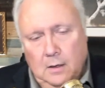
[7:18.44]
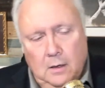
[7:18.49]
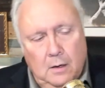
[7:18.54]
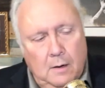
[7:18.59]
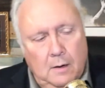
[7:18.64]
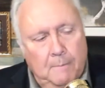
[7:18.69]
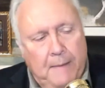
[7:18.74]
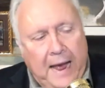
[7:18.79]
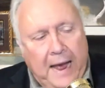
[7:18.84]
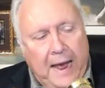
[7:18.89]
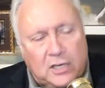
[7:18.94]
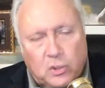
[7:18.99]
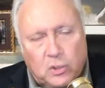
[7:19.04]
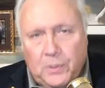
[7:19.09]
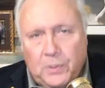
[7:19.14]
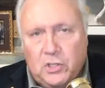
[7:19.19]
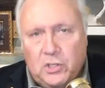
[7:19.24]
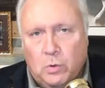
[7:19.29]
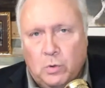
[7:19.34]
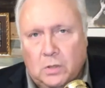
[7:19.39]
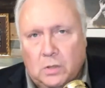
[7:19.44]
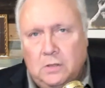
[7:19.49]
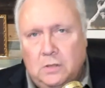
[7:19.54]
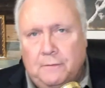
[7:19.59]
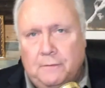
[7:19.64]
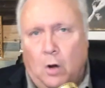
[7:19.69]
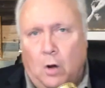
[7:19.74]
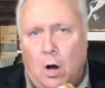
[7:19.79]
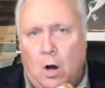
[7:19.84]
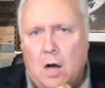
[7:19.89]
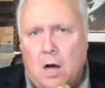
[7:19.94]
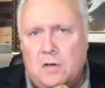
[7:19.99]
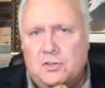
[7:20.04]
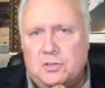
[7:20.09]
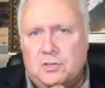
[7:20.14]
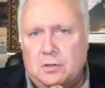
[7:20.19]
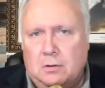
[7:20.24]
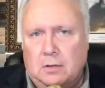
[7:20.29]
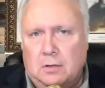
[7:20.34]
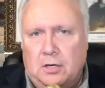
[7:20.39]
Pass restrictive
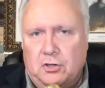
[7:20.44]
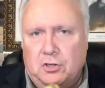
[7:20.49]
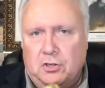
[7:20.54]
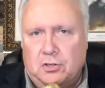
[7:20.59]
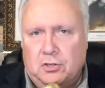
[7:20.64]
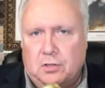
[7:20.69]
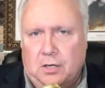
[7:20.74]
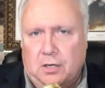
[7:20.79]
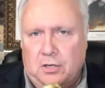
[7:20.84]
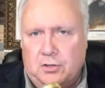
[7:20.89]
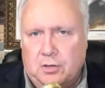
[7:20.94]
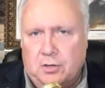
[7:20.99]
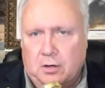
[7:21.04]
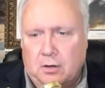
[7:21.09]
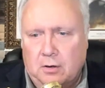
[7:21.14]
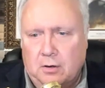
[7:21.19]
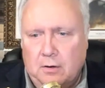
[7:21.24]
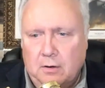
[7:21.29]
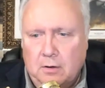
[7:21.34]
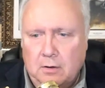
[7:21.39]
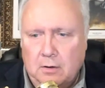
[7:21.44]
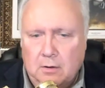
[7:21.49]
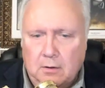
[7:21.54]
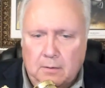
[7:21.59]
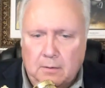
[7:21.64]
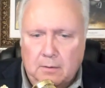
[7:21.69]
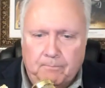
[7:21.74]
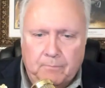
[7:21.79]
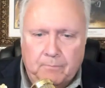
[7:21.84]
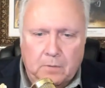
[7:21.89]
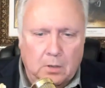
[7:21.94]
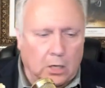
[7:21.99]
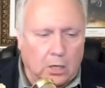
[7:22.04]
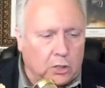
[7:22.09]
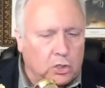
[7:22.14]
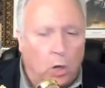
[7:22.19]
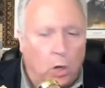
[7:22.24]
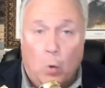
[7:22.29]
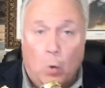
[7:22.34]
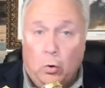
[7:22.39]
laws, legislature. A
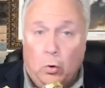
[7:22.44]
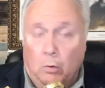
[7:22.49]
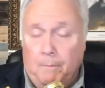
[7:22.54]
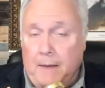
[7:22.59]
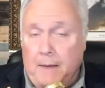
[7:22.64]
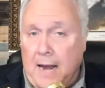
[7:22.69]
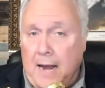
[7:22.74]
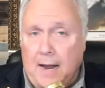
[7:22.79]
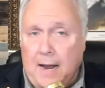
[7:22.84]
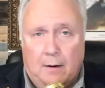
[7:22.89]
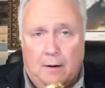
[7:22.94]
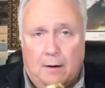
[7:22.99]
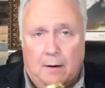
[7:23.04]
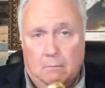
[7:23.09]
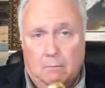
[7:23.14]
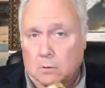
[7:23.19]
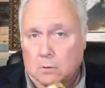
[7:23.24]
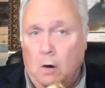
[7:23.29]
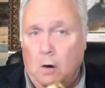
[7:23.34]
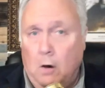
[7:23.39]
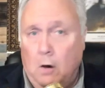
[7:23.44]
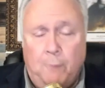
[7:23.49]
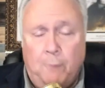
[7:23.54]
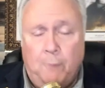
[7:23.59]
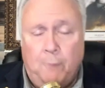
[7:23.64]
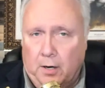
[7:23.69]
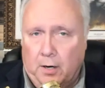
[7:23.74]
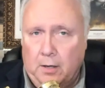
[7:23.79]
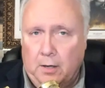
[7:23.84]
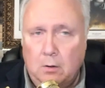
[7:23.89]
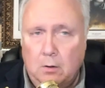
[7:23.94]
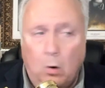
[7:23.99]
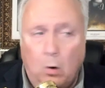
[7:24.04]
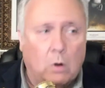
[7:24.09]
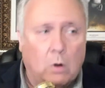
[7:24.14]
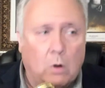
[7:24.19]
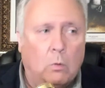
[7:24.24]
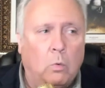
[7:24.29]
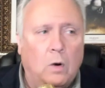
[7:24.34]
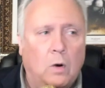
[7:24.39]
total ban. Go for it.
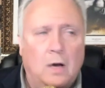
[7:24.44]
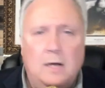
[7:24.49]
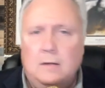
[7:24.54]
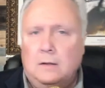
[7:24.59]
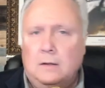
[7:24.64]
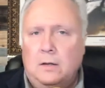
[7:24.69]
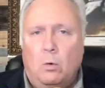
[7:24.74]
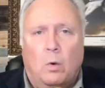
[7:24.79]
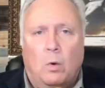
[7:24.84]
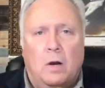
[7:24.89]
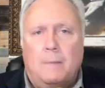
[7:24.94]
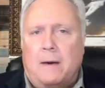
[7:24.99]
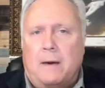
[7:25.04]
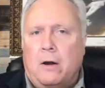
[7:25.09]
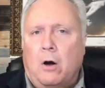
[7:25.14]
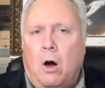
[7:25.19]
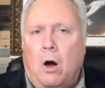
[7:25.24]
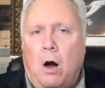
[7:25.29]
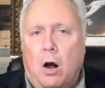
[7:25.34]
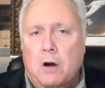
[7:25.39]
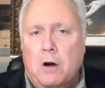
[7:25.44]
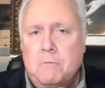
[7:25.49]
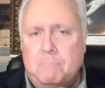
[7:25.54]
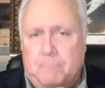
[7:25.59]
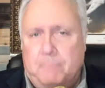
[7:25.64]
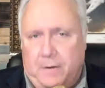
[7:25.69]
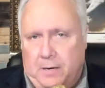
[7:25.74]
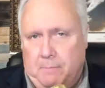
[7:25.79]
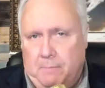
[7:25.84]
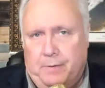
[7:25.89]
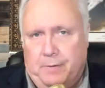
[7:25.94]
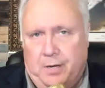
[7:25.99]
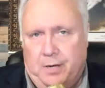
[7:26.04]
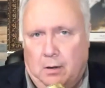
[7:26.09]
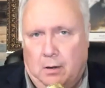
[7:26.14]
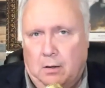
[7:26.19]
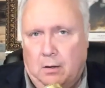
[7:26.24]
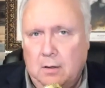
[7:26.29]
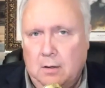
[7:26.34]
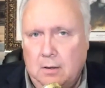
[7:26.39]
Or what about a heartbeat
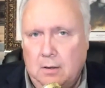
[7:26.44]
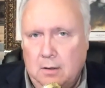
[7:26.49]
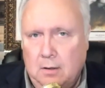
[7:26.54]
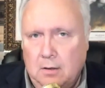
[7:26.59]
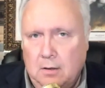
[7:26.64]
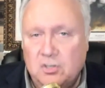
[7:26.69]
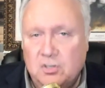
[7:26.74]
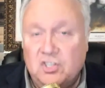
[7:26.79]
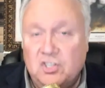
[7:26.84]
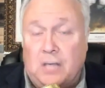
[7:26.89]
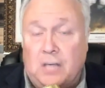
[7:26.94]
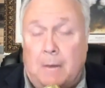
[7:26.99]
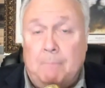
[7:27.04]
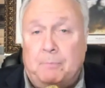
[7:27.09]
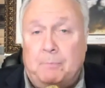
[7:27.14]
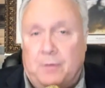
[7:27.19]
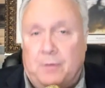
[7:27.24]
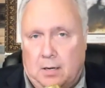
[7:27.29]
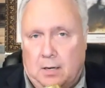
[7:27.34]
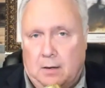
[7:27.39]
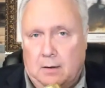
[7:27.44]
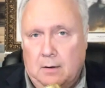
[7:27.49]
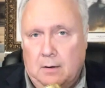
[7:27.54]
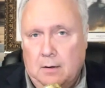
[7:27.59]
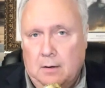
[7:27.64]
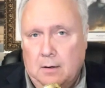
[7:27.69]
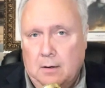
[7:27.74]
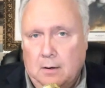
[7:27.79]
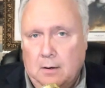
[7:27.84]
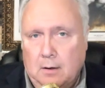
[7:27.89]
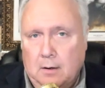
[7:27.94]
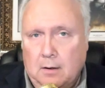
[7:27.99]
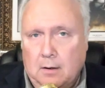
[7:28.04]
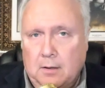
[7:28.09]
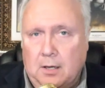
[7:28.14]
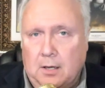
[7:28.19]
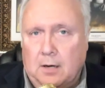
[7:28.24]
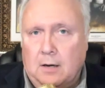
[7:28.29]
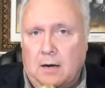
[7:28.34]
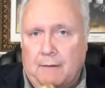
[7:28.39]
bill? Something
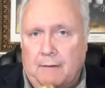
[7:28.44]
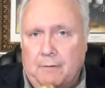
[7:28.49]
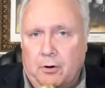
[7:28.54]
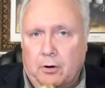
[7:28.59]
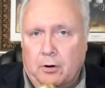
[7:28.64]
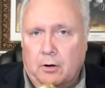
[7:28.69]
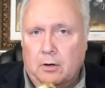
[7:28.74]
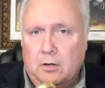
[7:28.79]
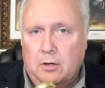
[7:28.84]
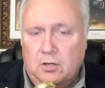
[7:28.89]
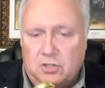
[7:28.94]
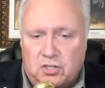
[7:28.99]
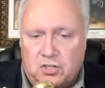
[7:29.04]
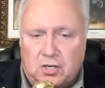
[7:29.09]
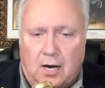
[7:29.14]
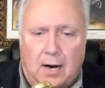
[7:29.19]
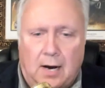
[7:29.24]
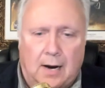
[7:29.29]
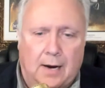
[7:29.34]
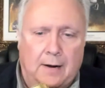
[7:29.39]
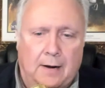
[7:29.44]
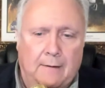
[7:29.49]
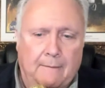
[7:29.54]
that a governor could sign.